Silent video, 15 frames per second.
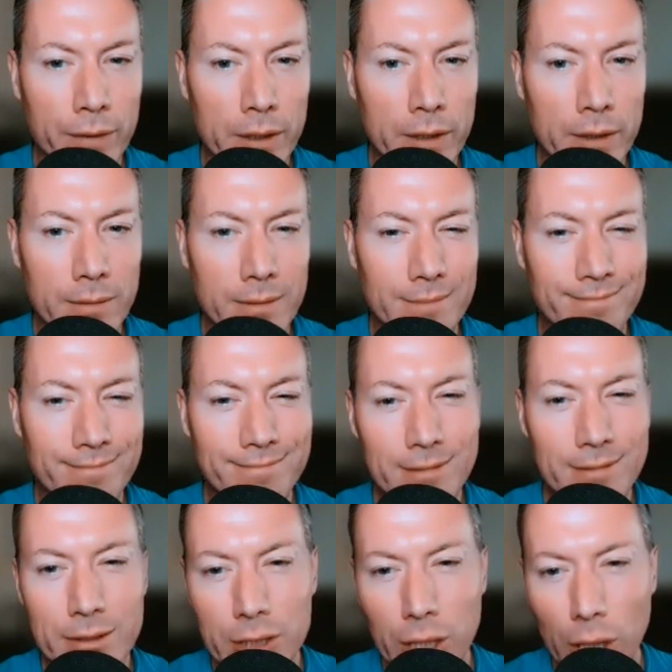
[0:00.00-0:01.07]
of a
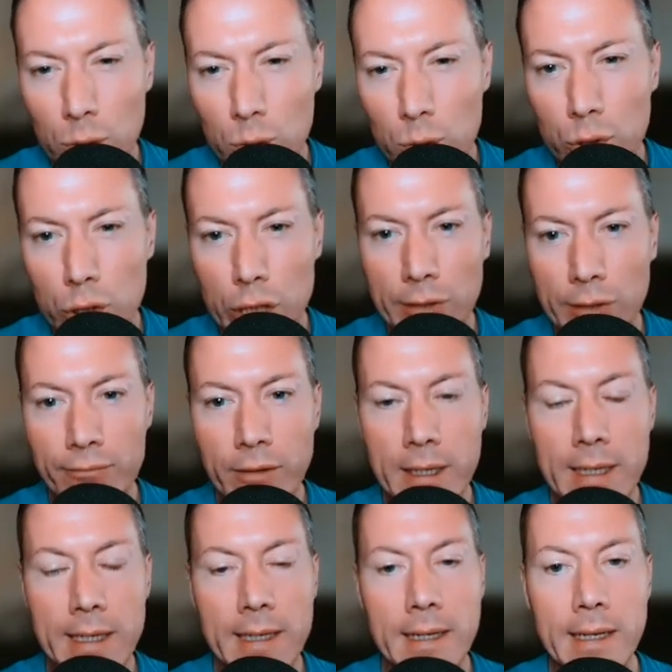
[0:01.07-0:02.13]
doji
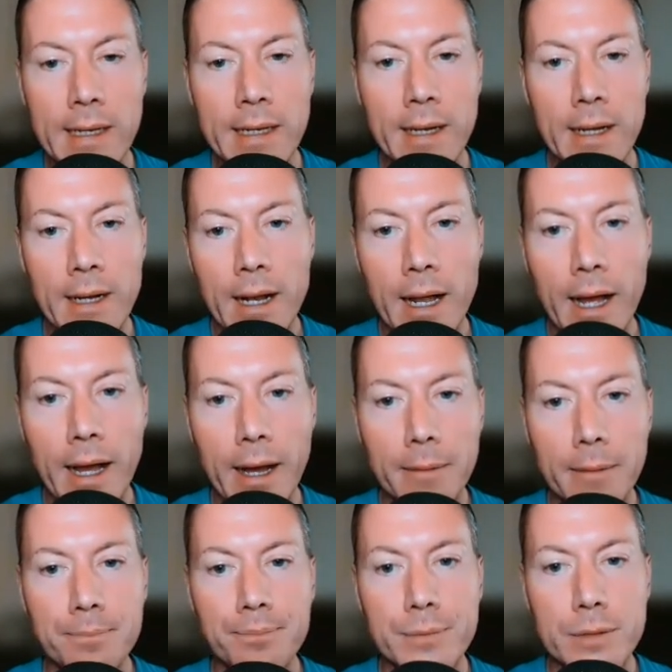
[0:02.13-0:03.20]
really.
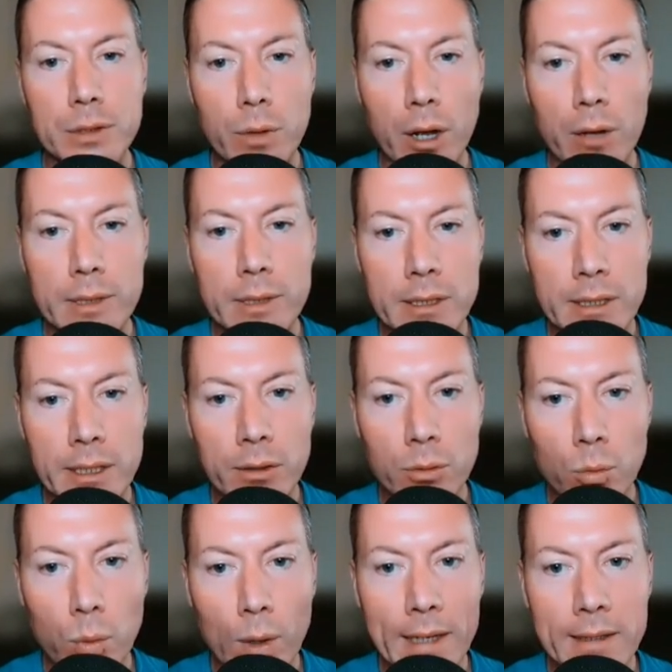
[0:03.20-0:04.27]
So I was still
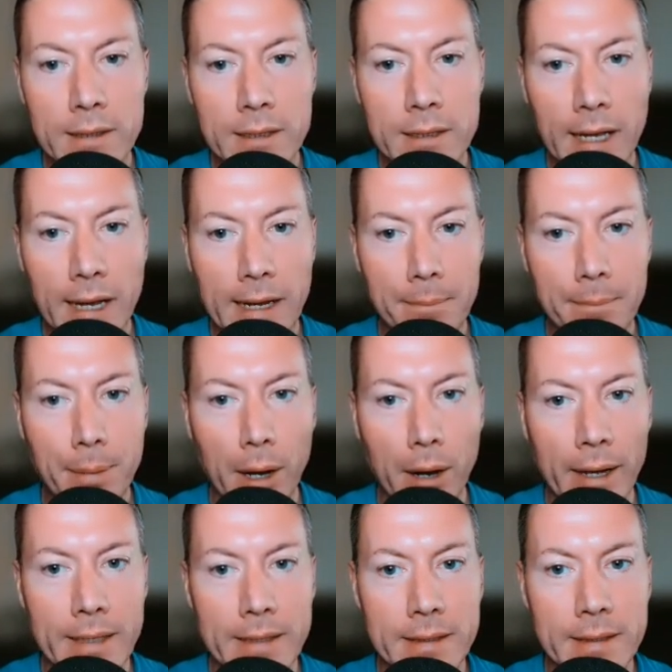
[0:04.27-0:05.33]
willing to take
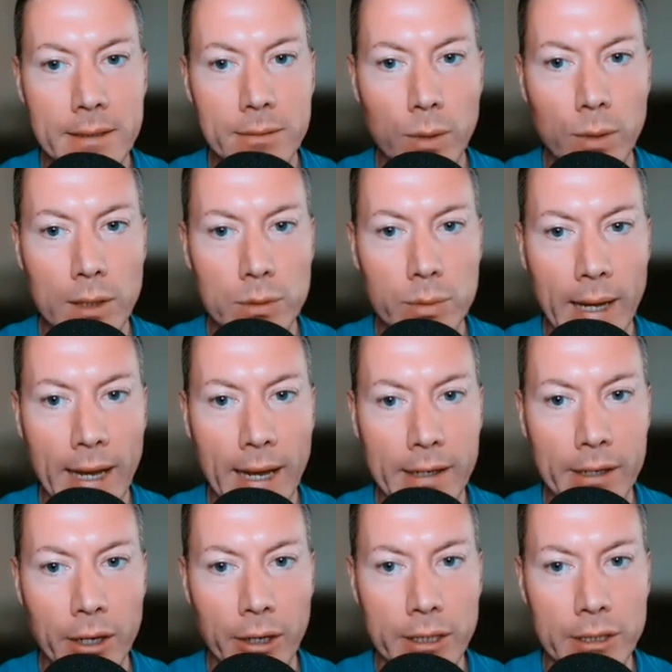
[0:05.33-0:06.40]
buys once we had a
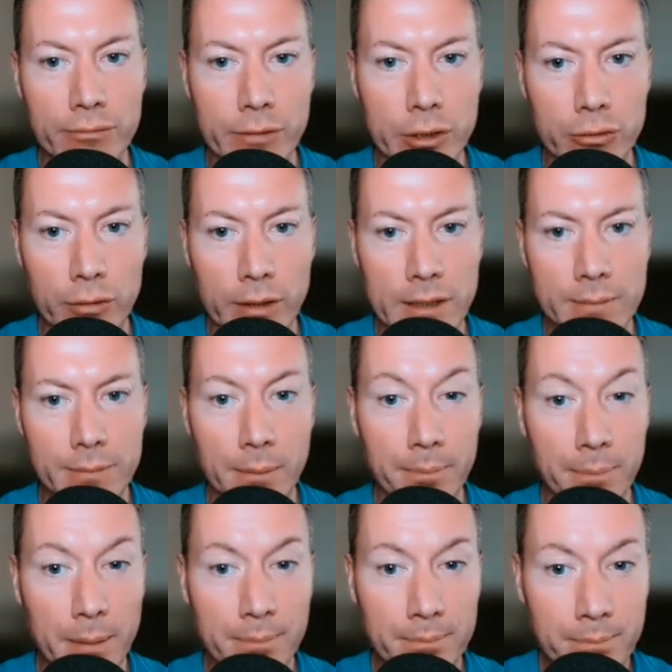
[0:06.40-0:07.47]
nice retracement,
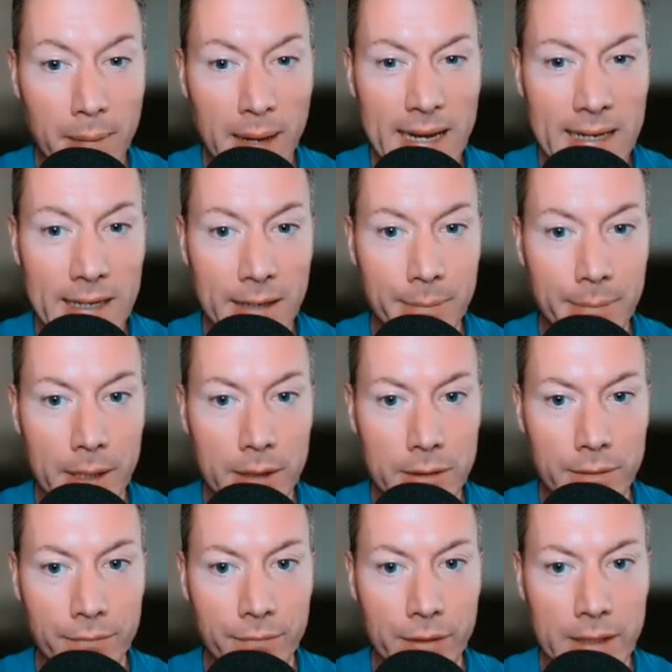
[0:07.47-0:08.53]
but mainly because
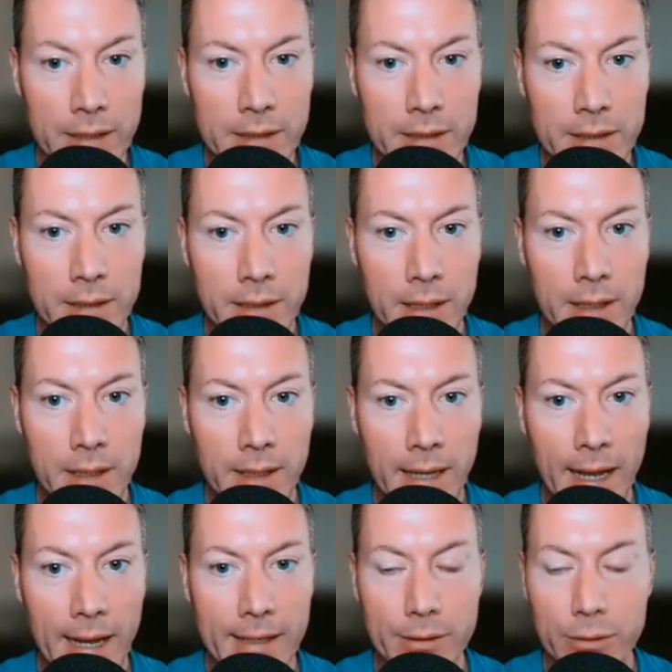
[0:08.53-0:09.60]
of this
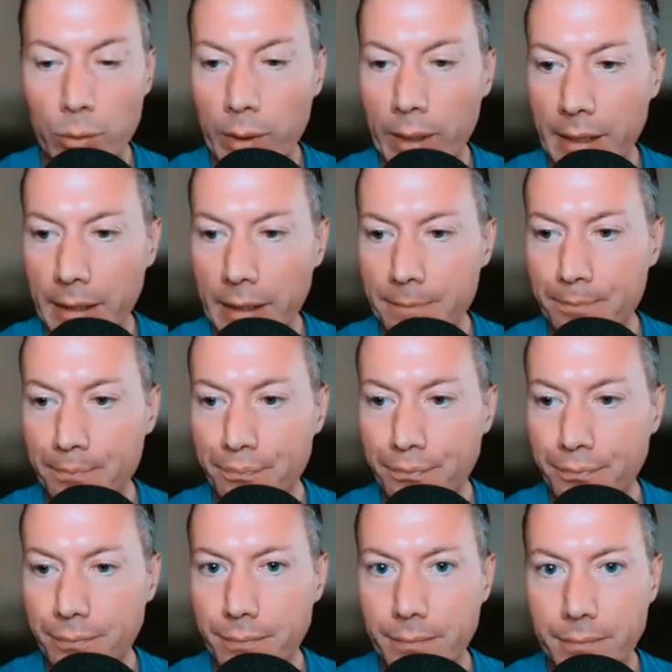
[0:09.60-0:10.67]
candle here.
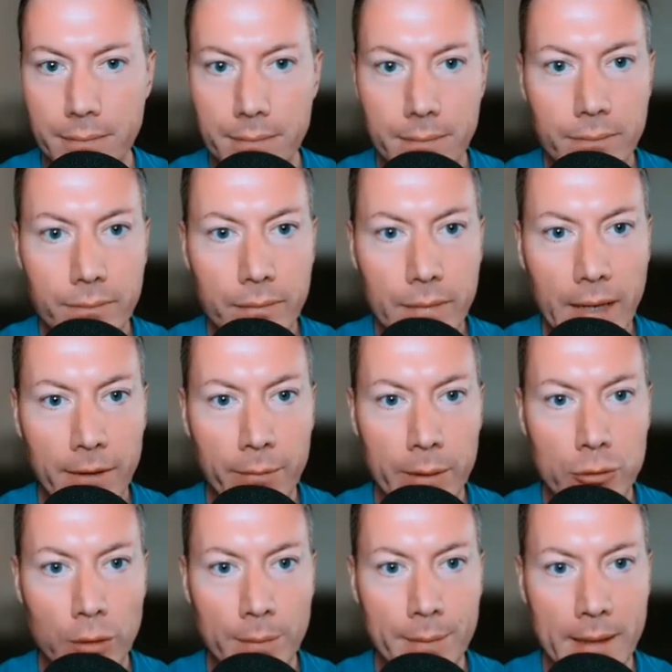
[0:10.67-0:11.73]
If we
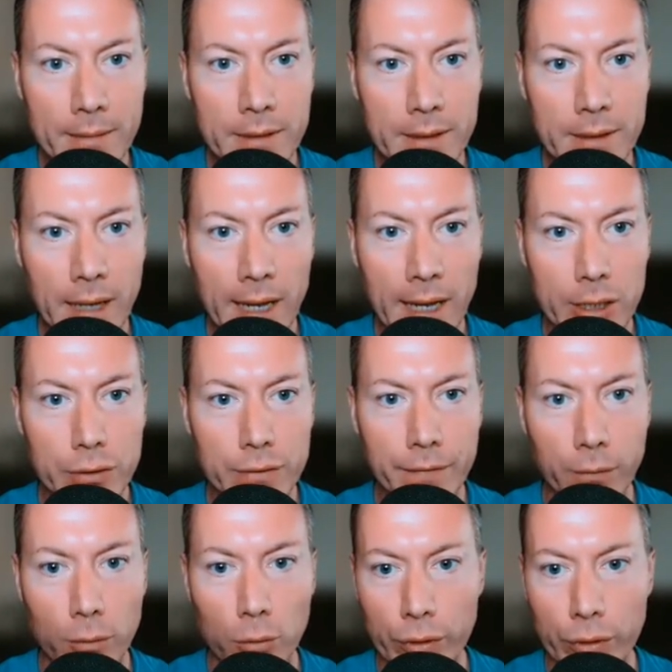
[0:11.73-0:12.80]
drop down to the
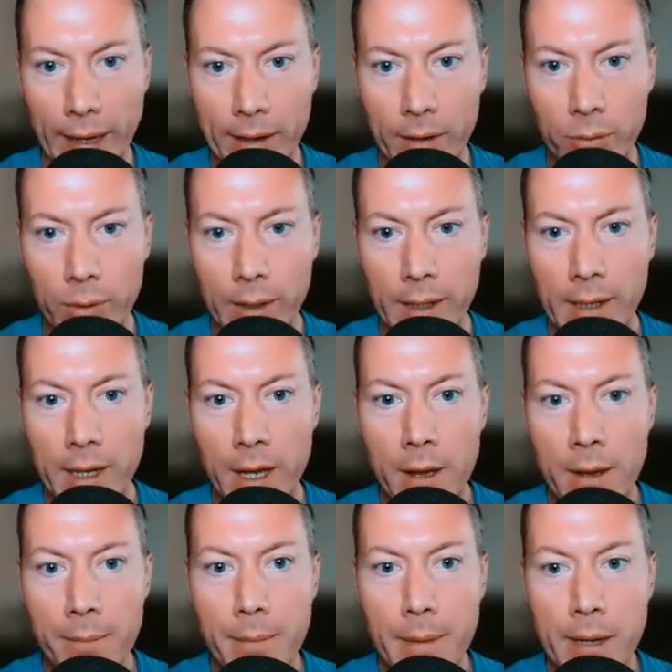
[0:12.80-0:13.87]
H4 now,
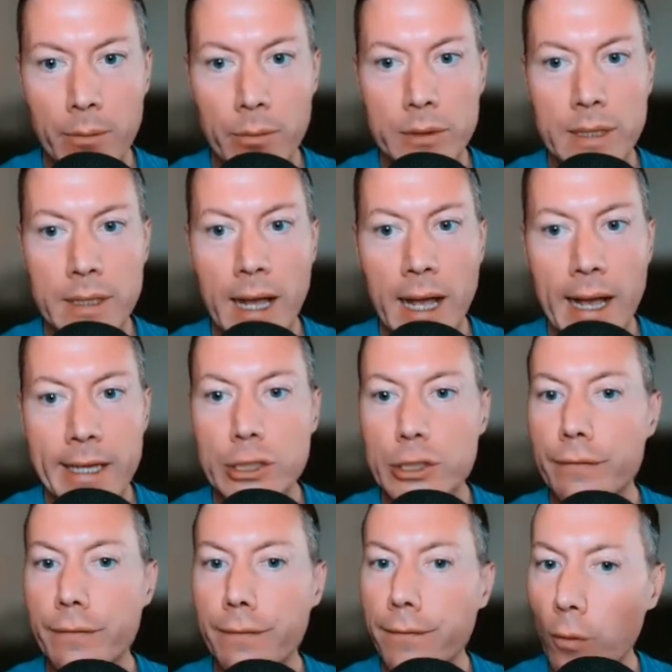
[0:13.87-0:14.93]
it was a
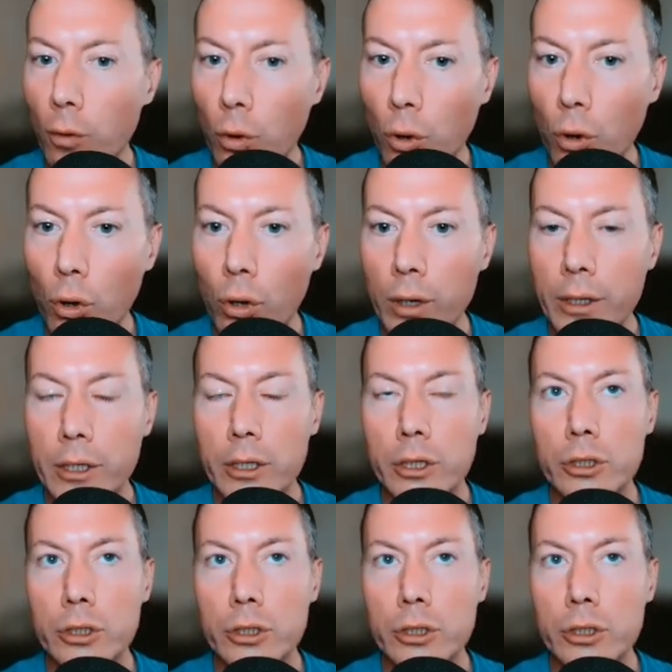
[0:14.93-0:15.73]
H4